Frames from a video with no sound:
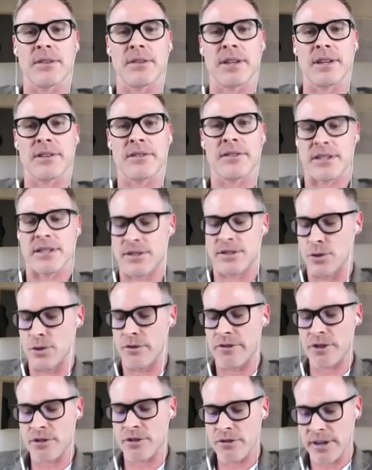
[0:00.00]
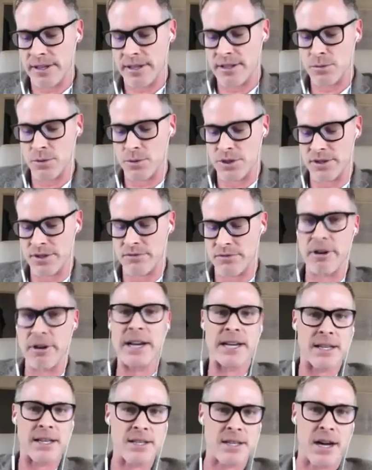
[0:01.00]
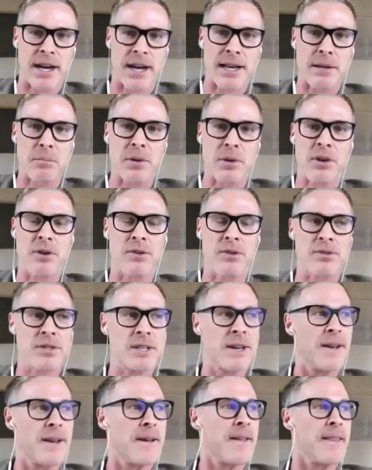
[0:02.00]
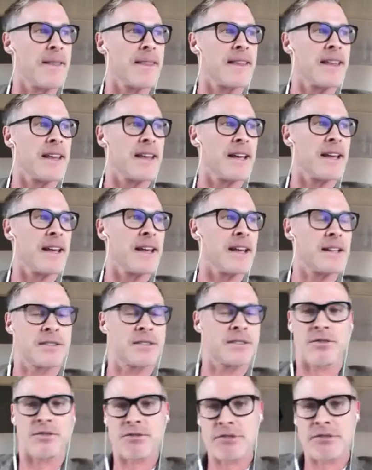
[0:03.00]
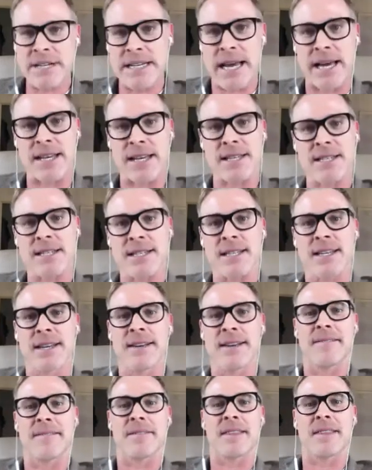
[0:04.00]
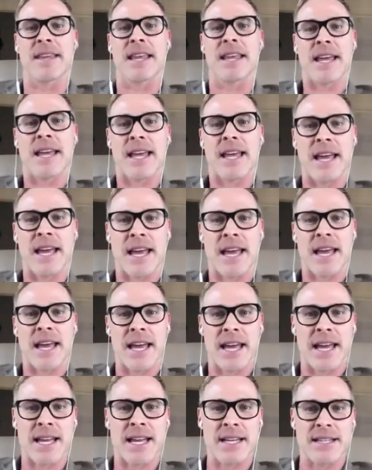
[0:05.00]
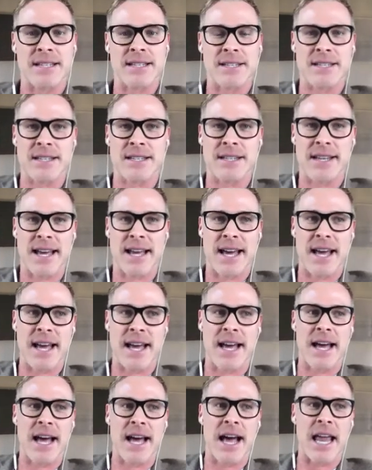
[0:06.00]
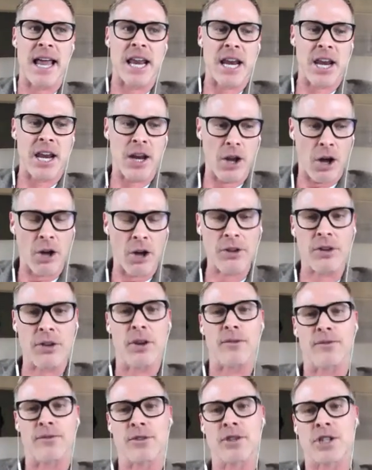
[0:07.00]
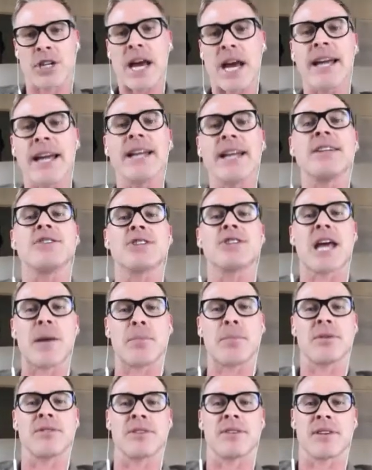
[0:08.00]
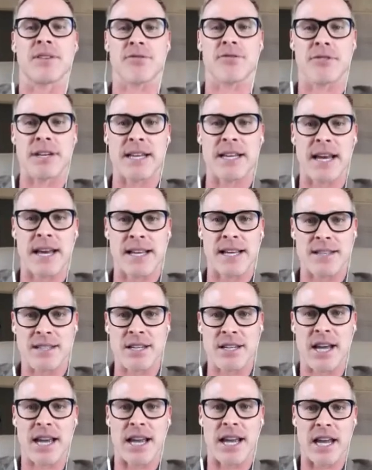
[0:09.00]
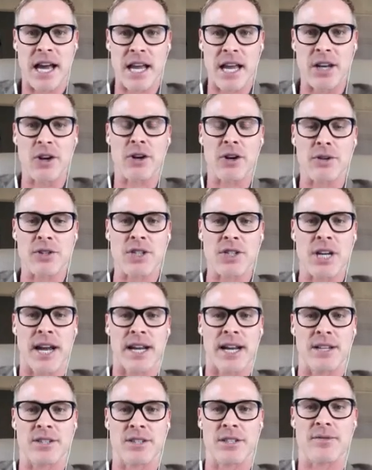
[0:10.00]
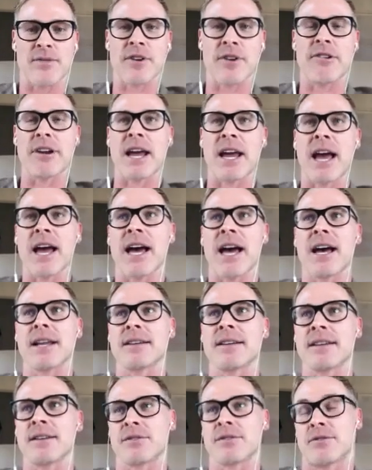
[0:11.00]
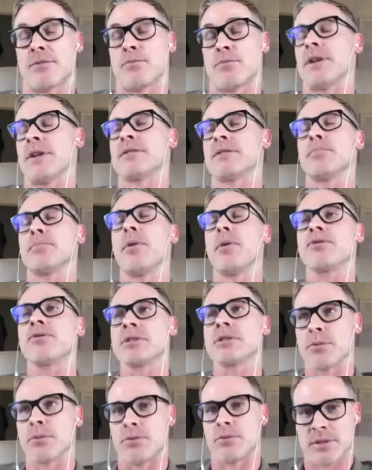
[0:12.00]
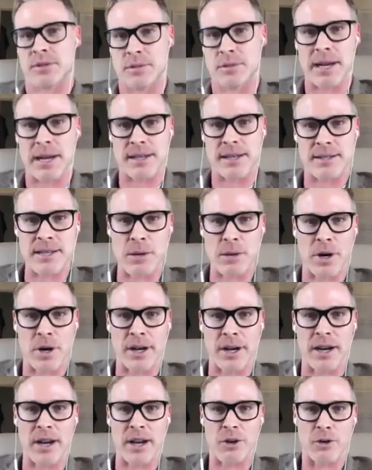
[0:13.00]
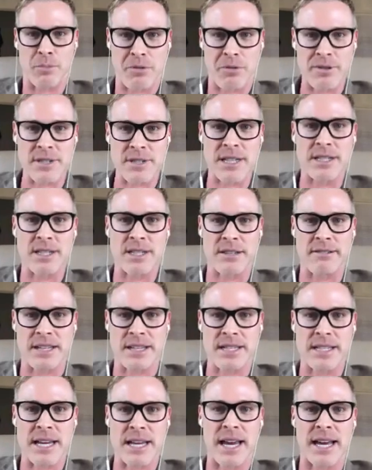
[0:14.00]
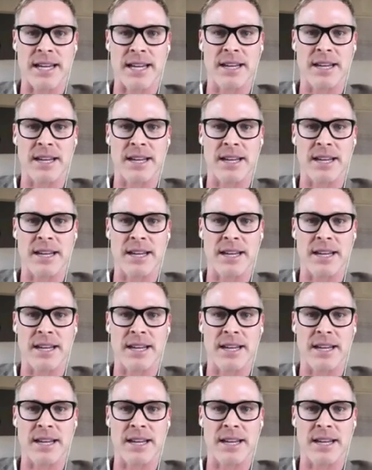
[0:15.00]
these new retreats, which is really exciting because it's 3 days, and a lot of change happens in 3 days. Like a lot of change. It's very hard. It's impossible to make someone a good presenter in a day